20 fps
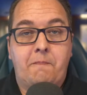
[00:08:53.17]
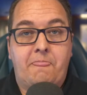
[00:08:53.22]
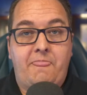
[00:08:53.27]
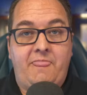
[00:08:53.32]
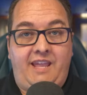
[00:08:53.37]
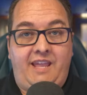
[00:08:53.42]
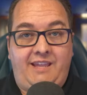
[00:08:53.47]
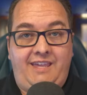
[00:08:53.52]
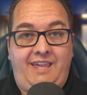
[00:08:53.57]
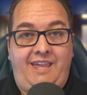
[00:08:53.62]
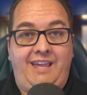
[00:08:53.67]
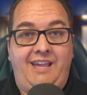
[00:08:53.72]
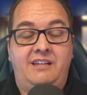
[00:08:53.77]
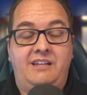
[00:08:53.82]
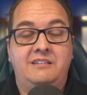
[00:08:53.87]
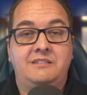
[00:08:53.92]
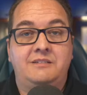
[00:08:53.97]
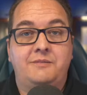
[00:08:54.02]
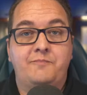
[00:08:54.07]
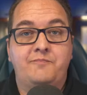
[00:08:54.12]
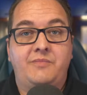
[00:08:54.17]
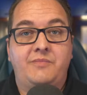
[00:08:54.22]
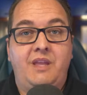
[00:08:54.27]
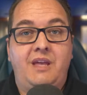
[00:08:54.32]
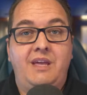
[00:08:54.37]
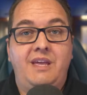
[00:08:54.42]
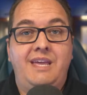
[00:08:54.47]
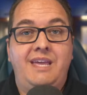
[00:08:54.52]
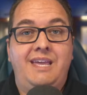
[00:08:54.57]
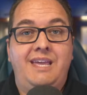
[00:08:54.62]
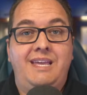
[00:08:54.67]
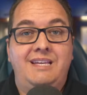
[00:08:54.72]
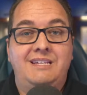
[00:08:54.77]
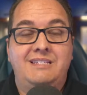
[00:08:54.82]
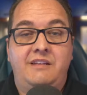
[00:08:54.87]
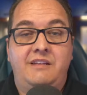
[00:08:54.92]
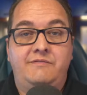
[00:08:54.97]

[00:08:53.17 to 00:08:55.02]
They can't. Is a